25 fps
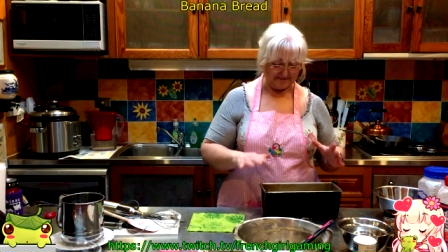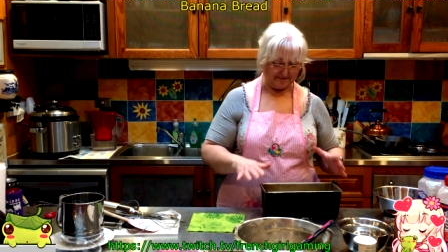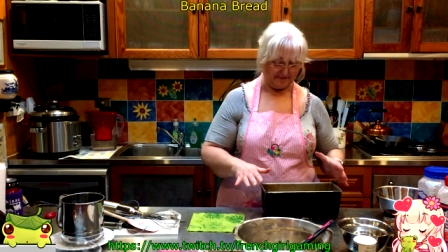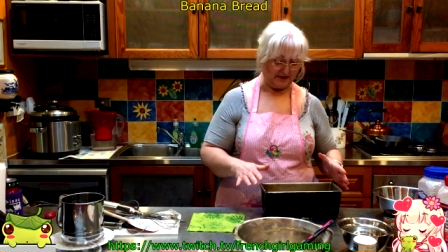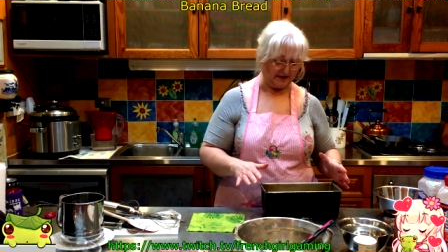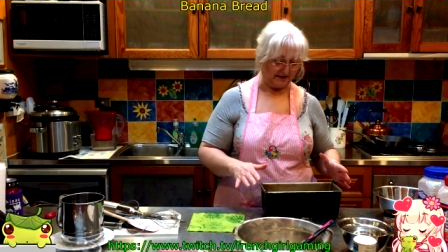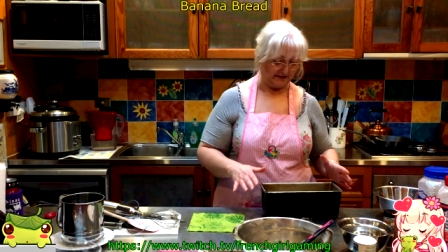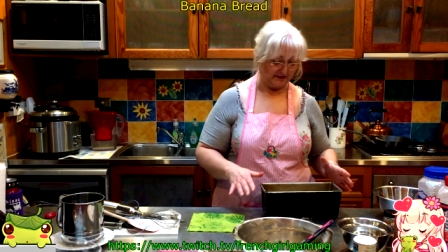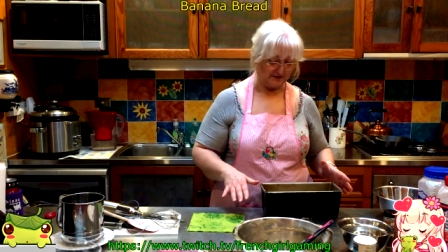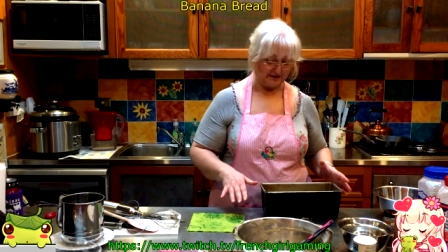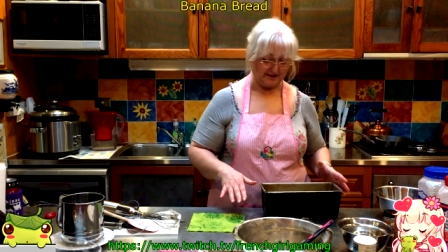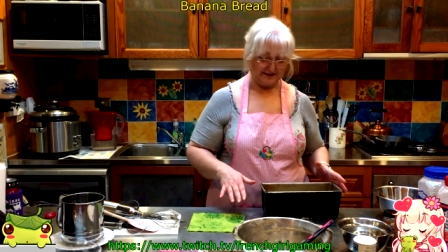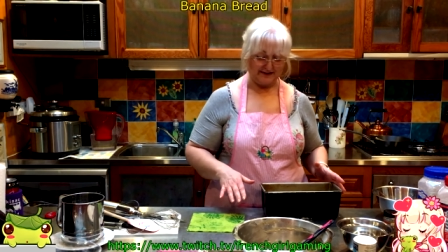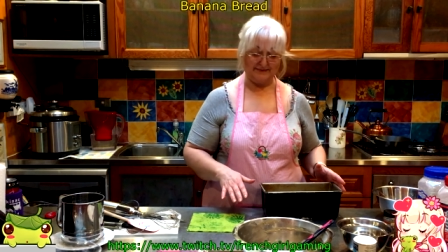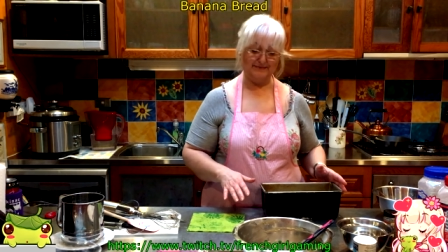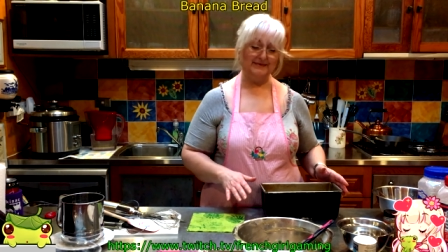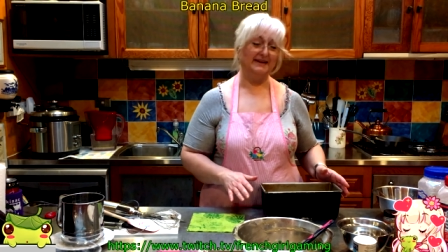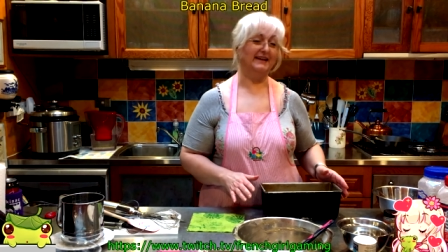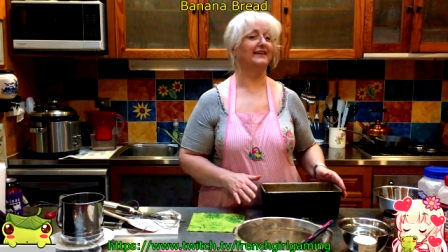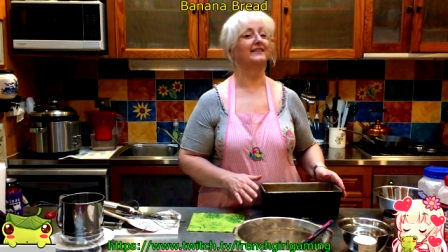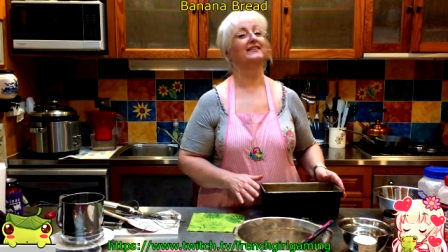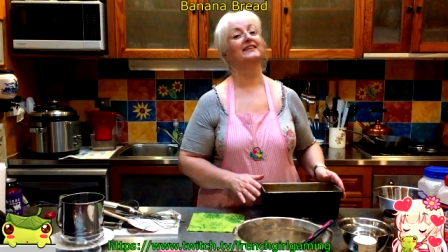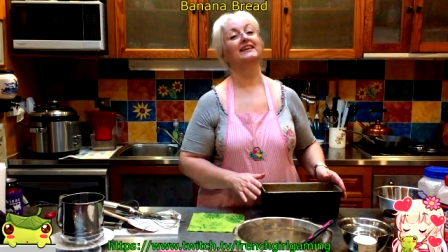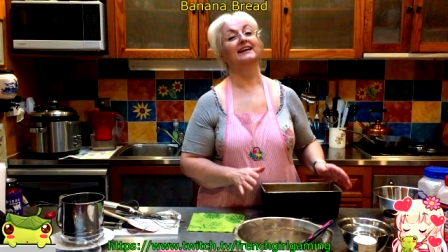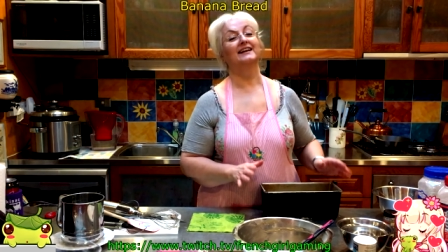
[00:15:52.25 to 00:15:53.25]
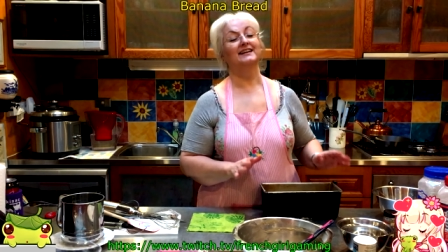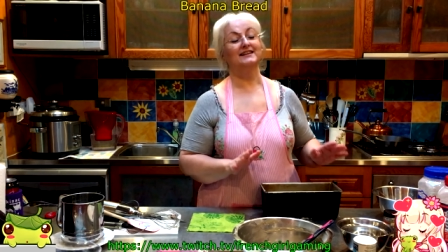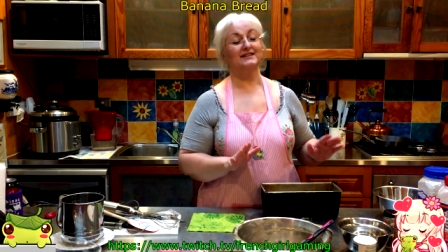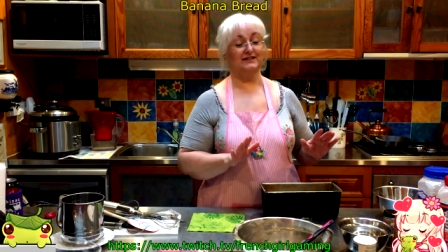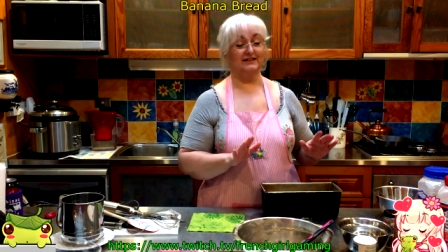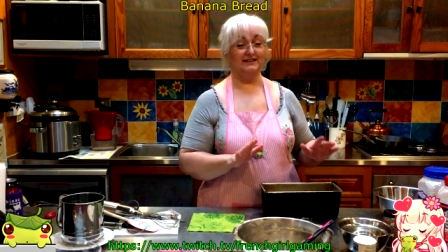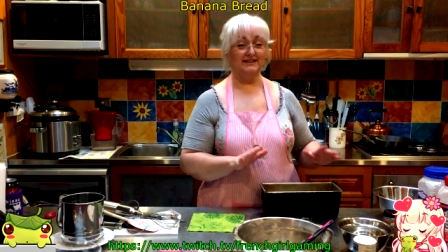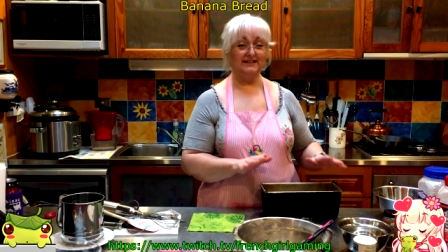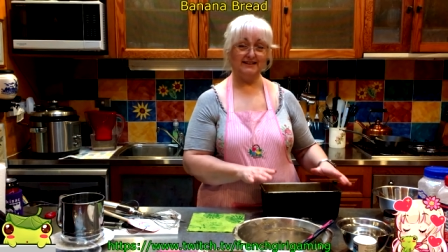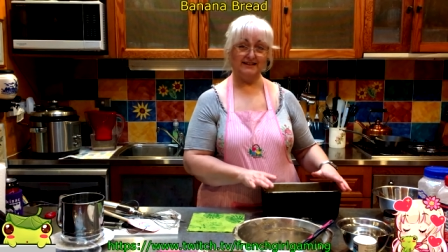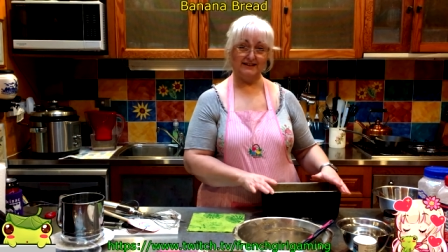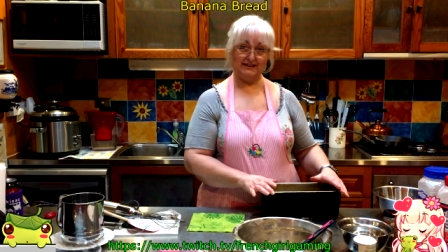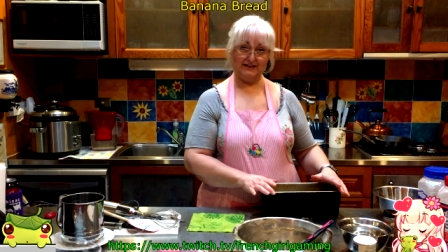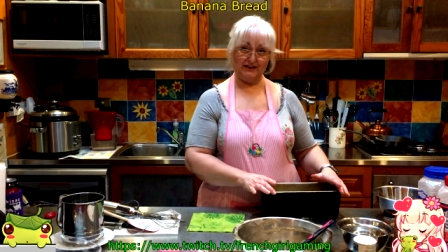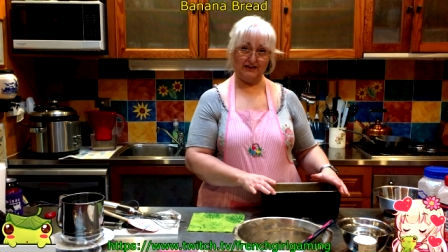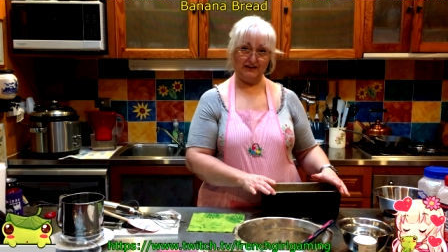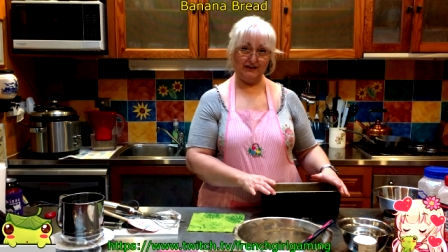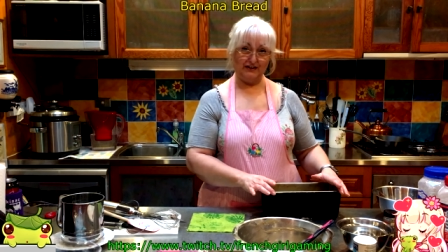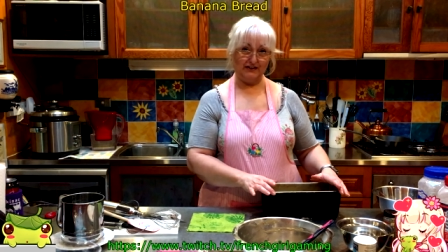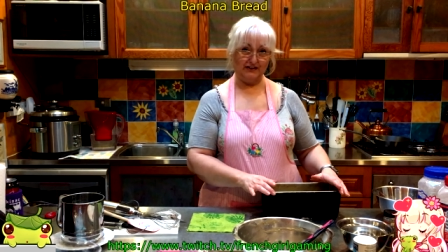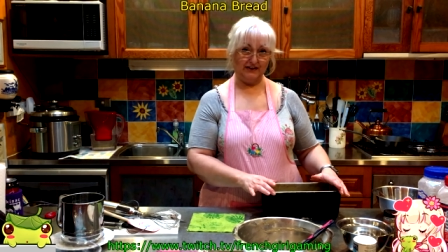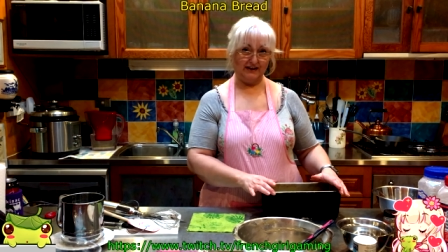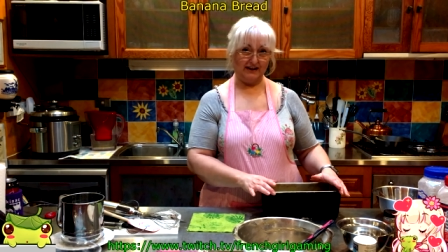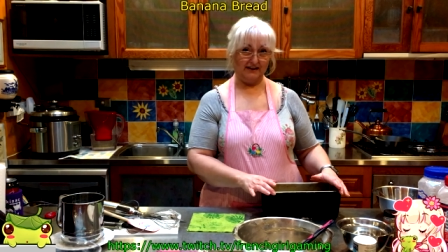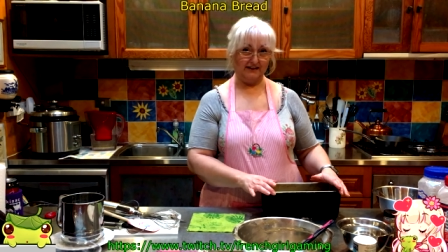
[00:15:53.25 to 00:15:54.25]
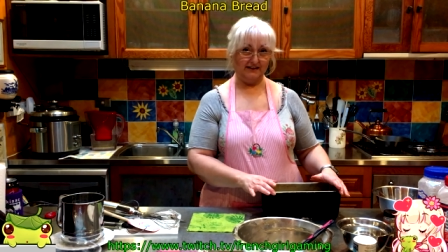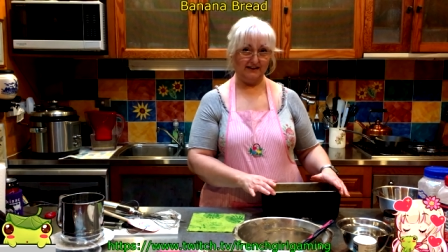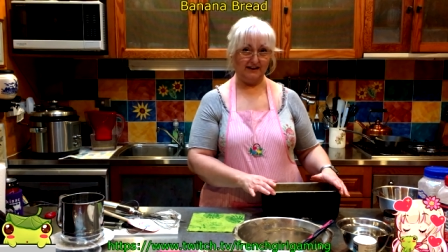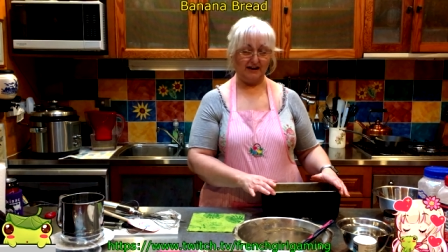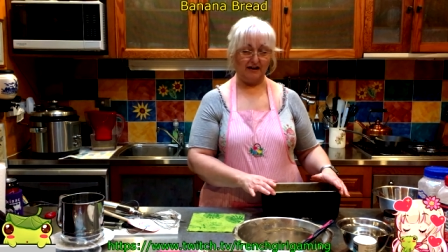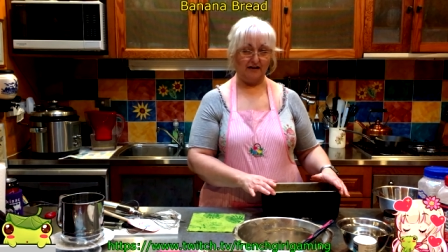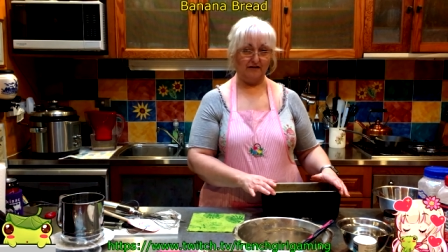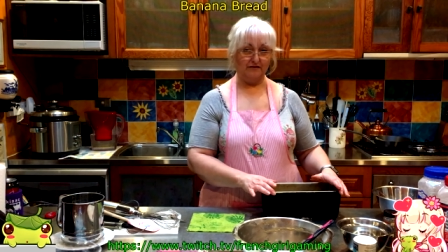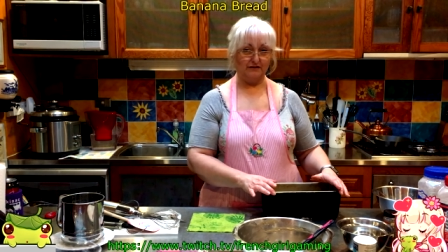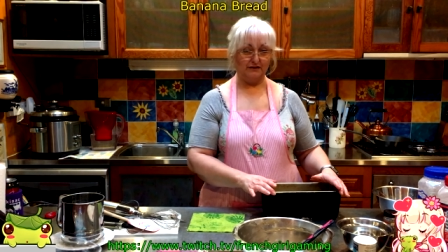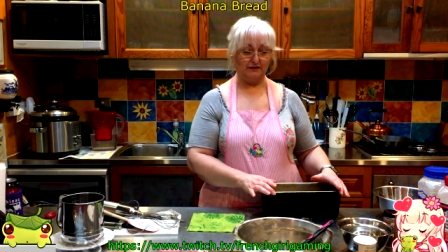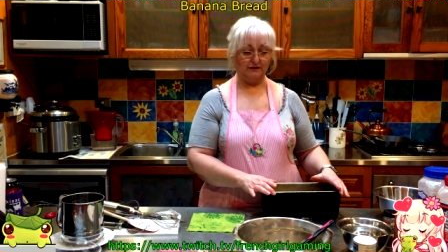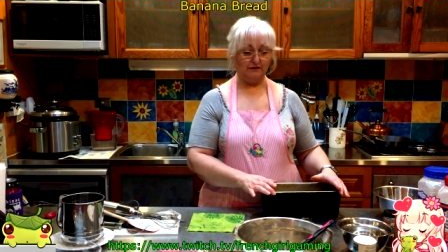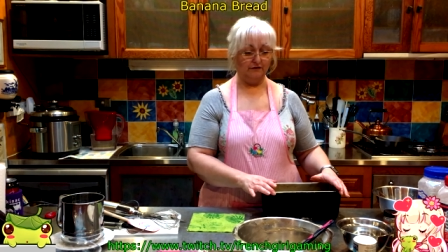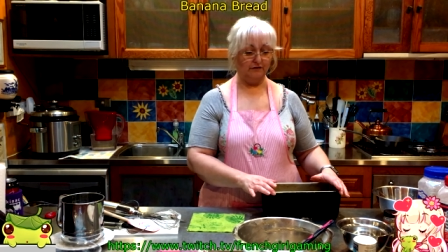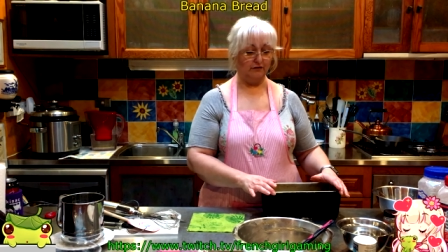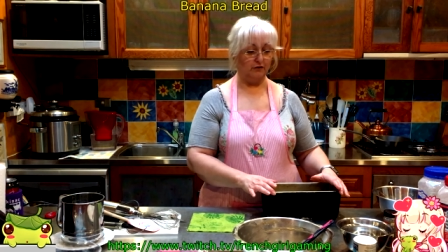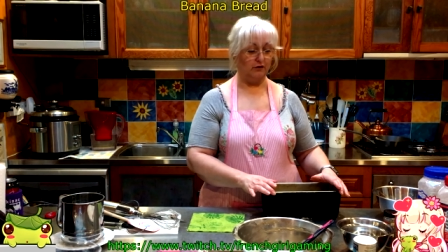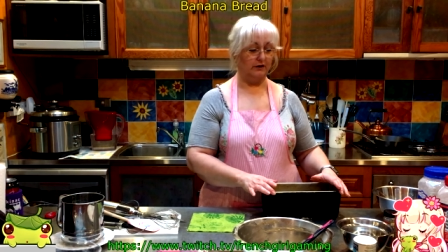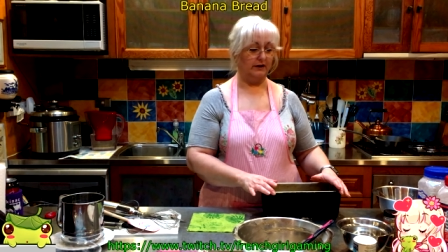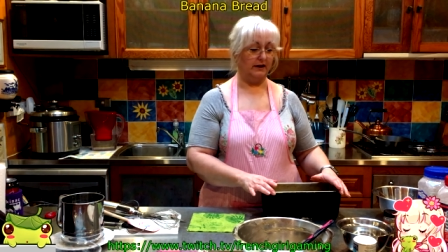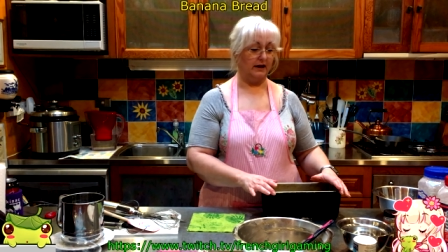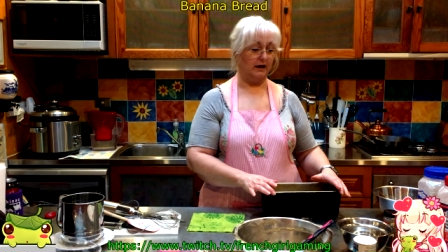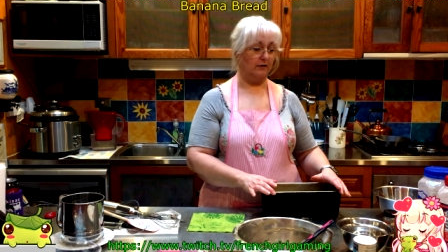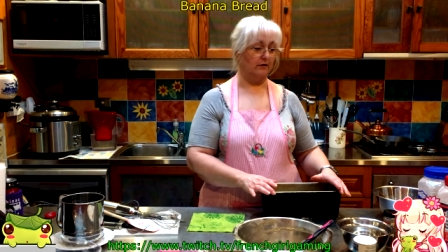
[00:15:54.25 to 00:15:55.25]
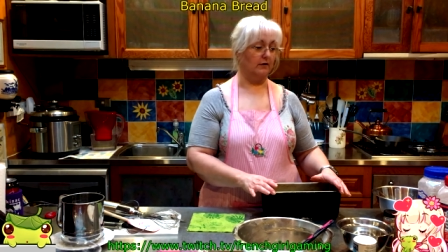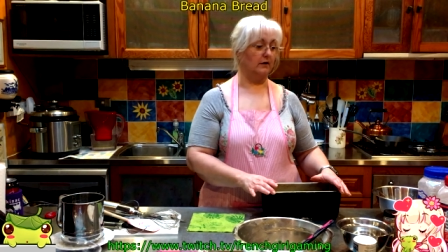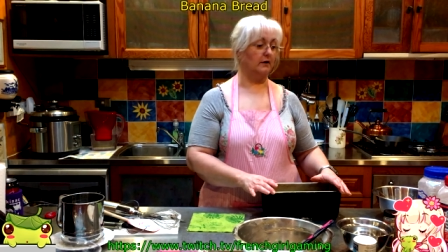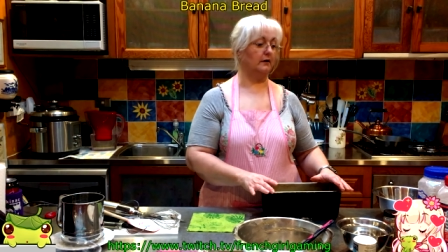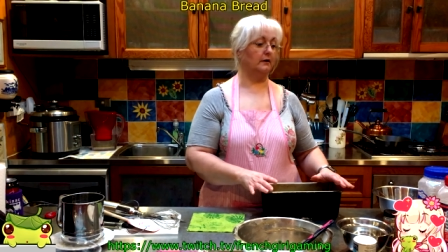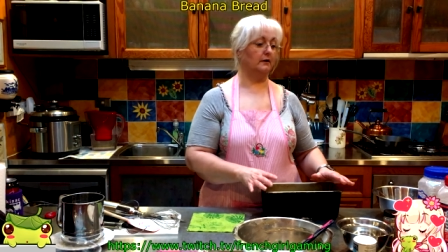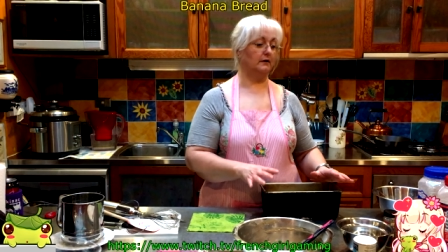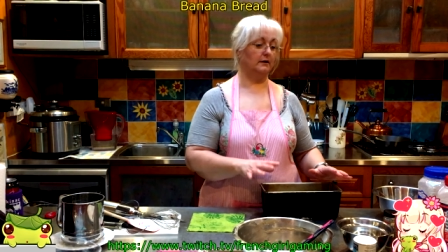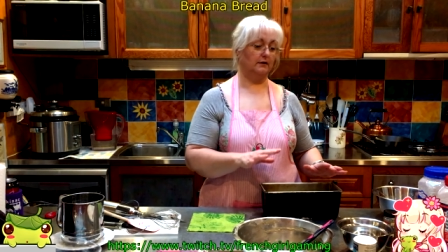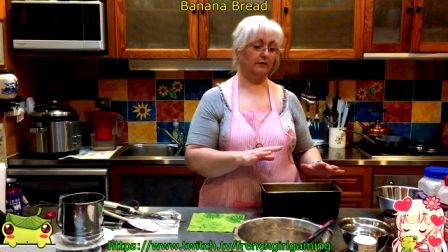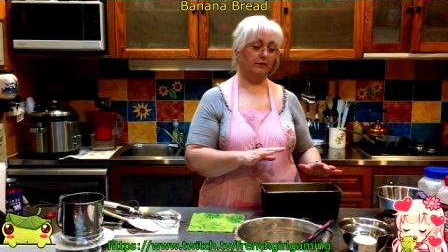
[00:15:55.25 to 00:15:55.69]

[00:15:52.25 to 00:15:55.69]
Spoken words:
But trust me. So this is going to go now in the oven for an hour.